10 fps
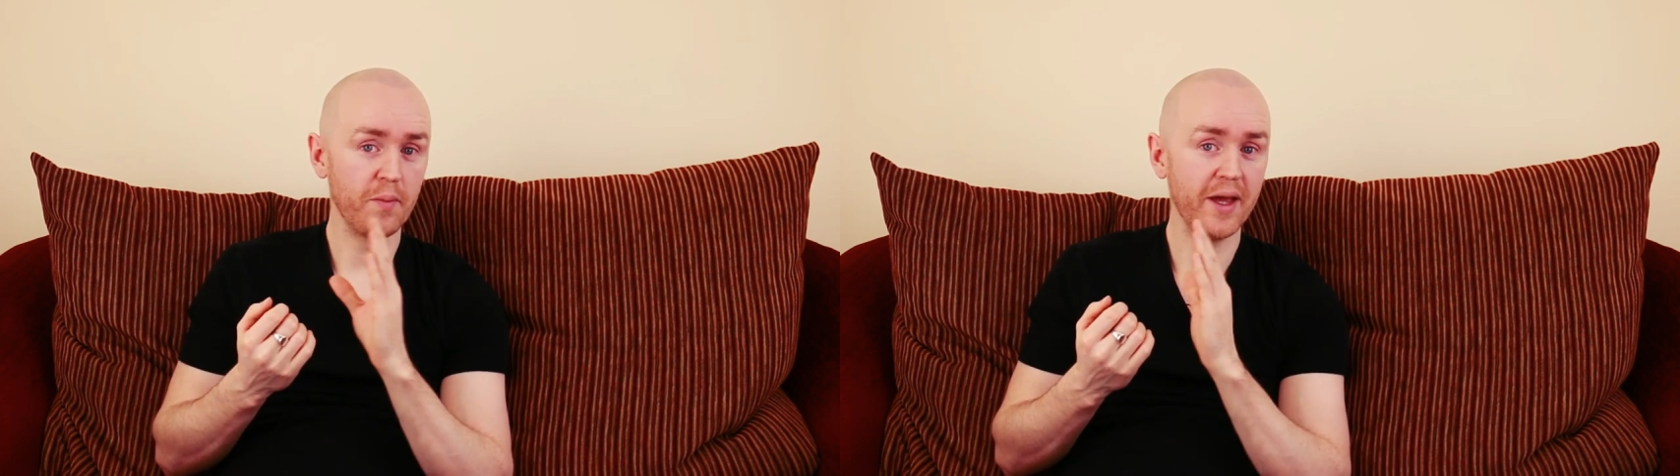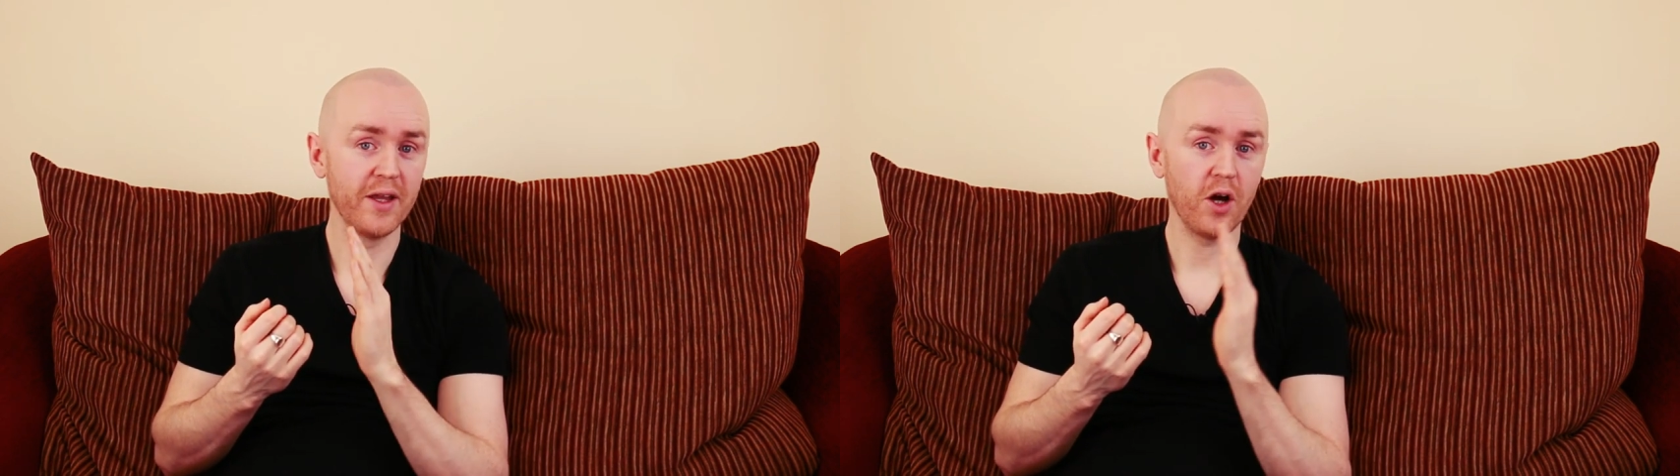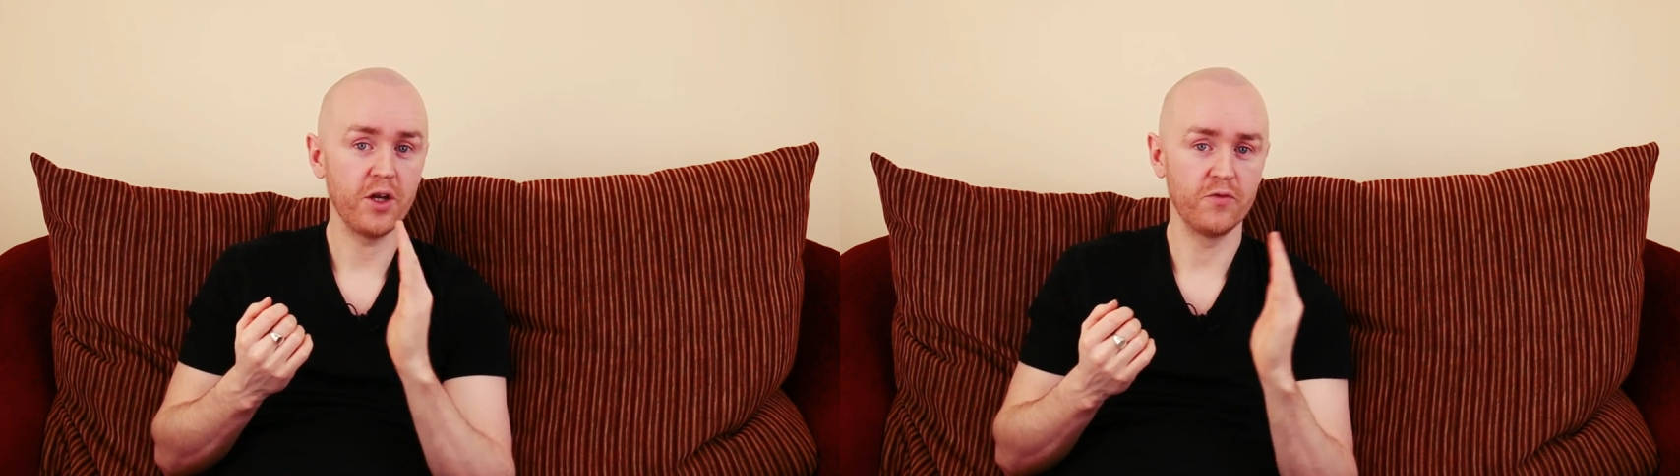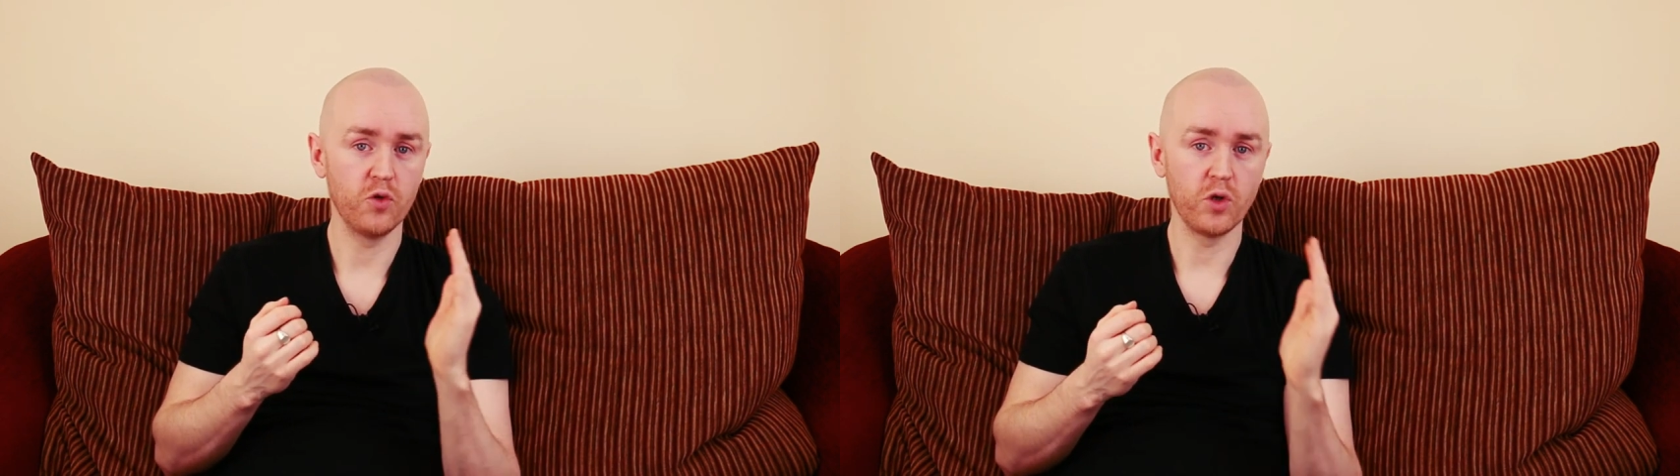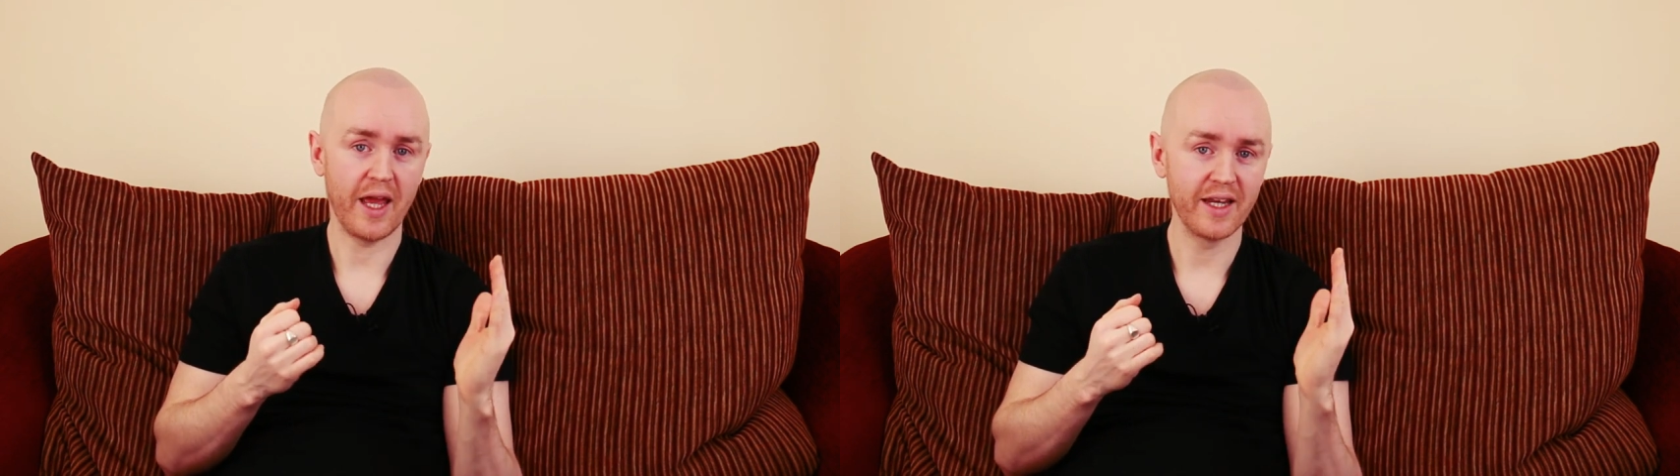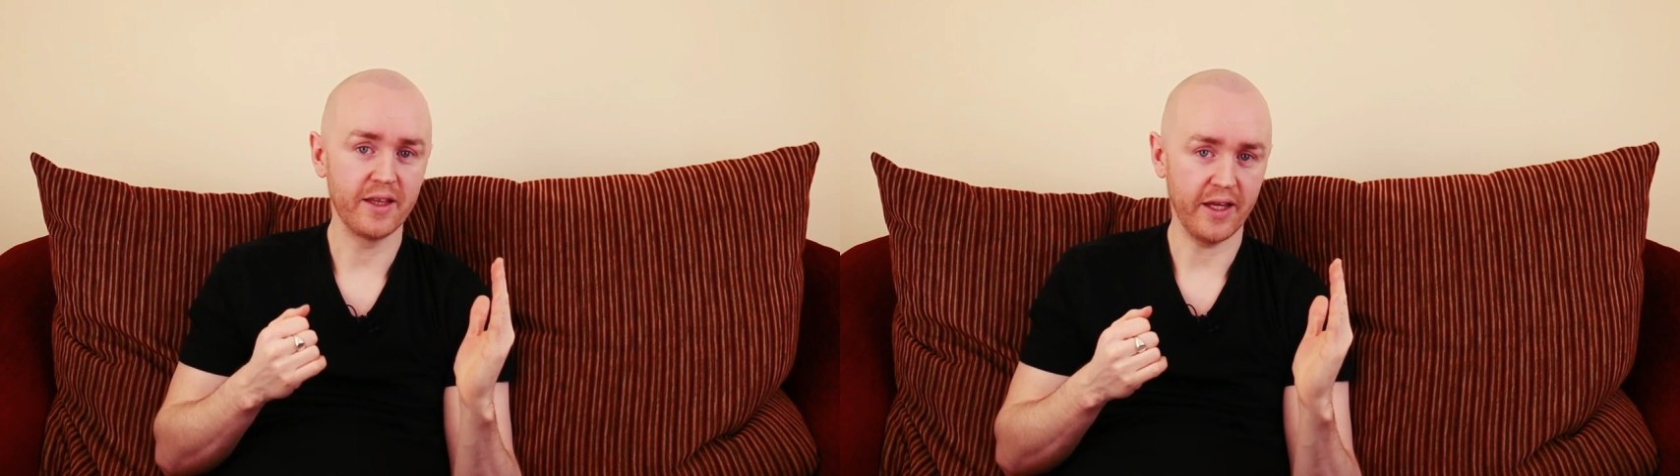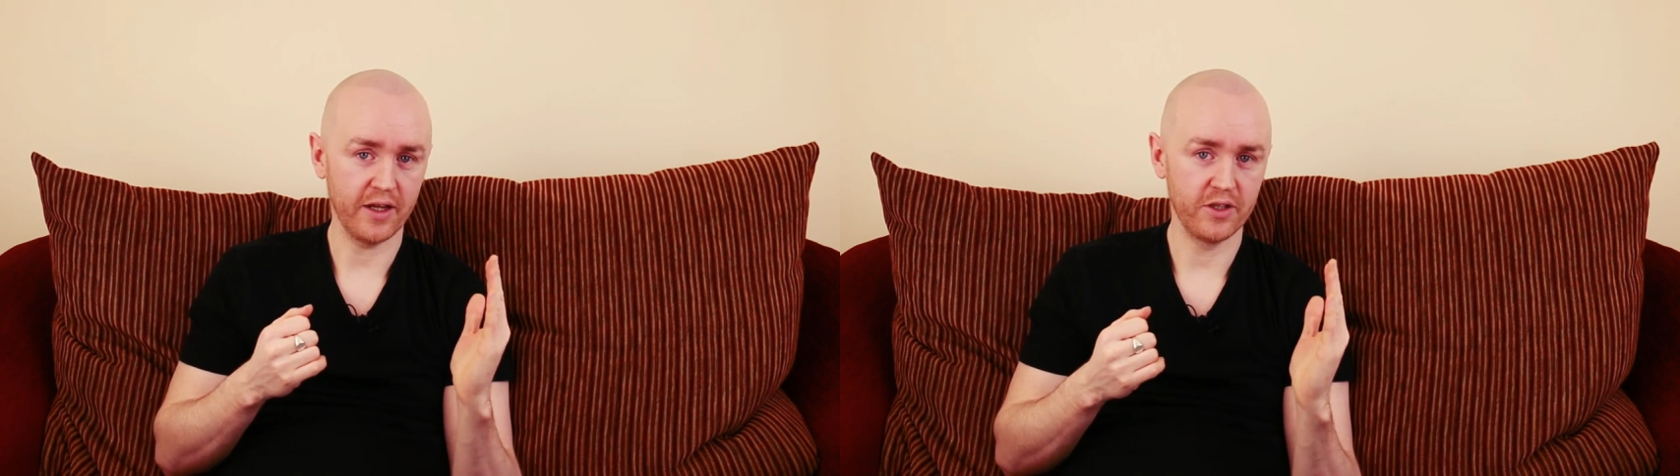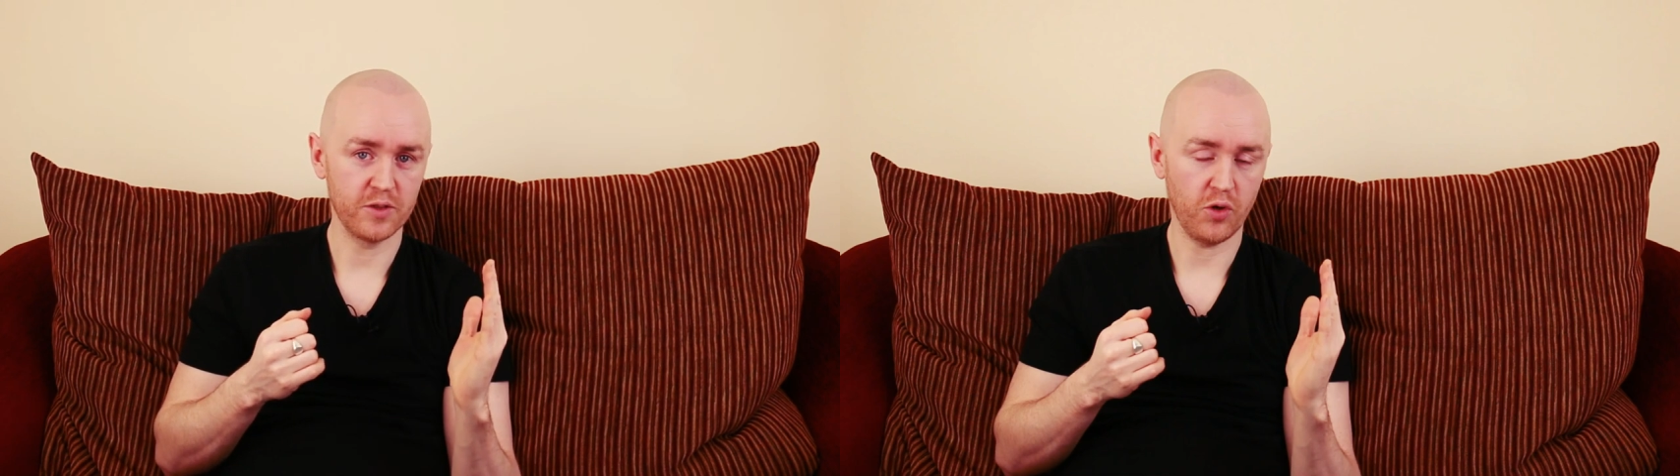may not have done
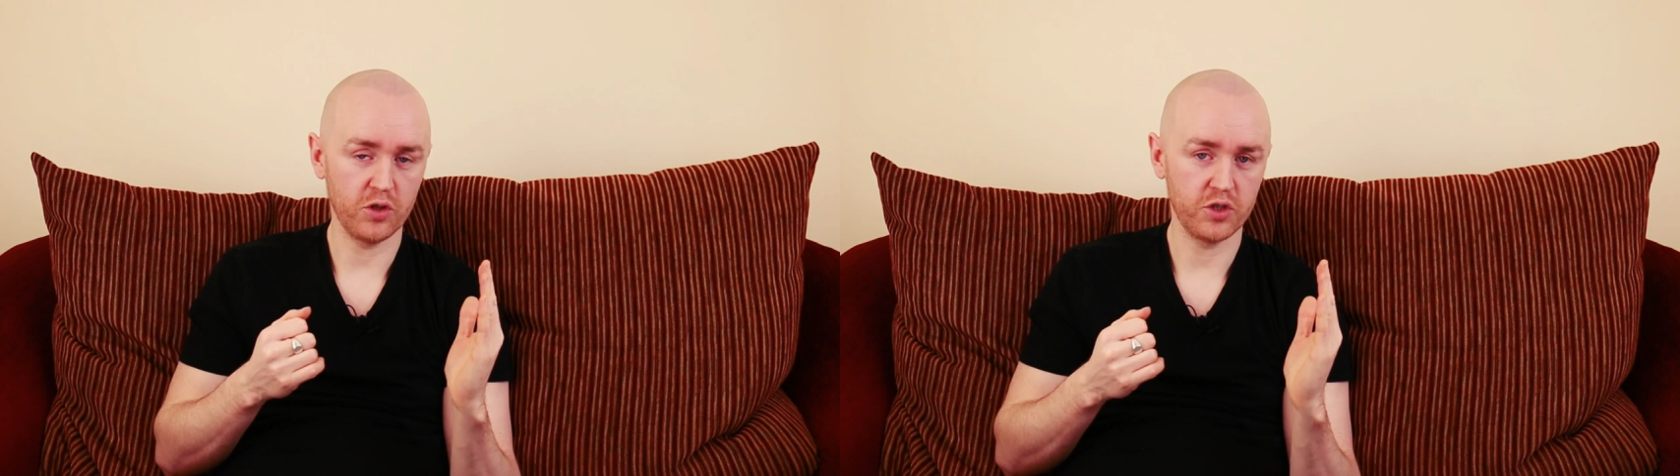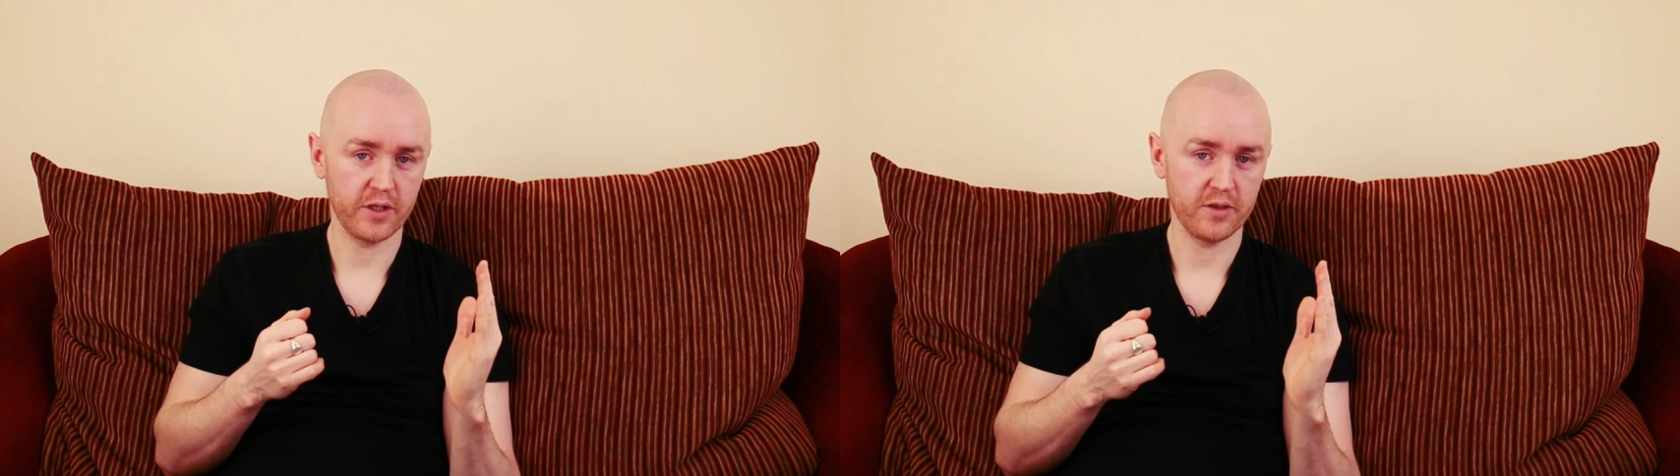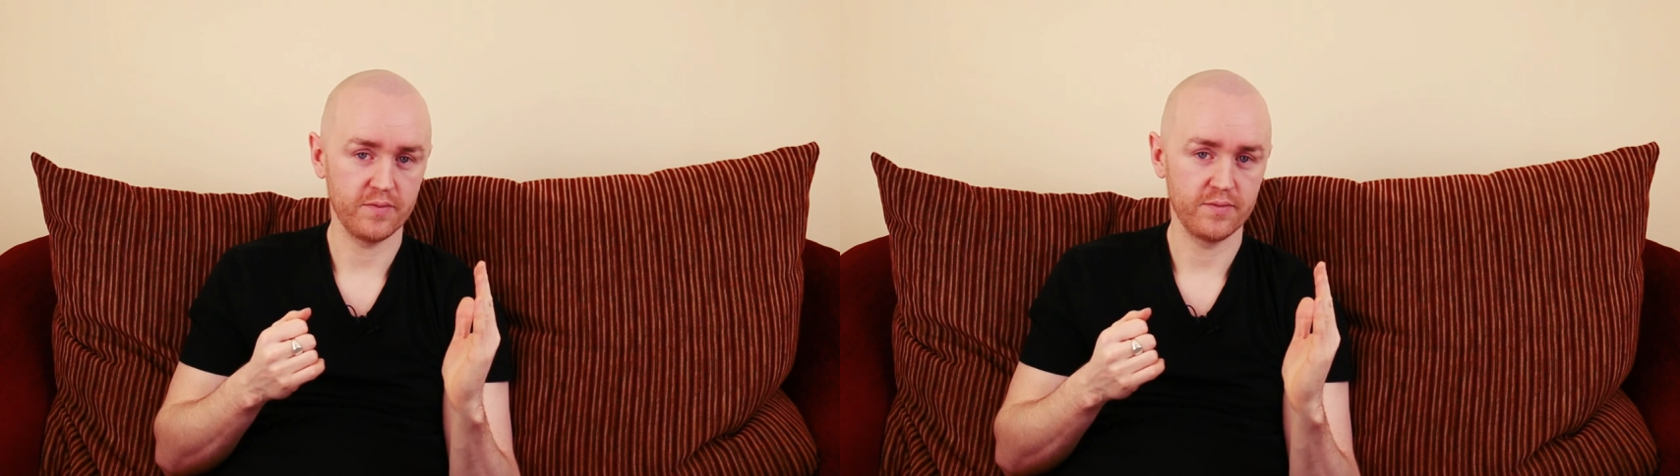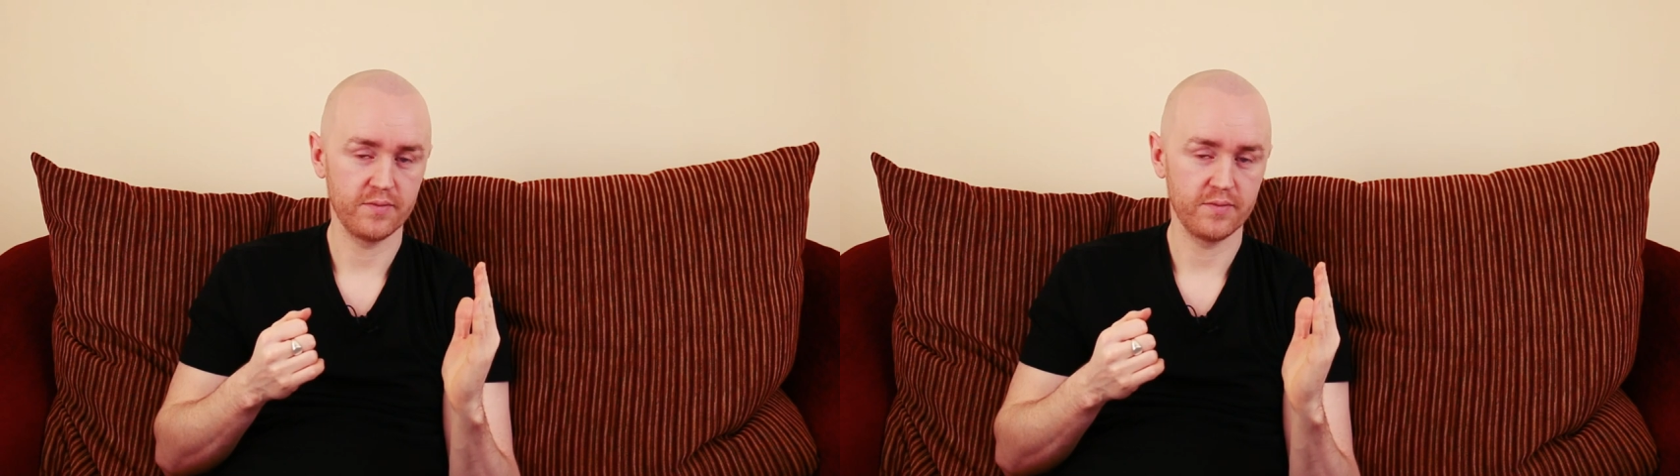anything on this project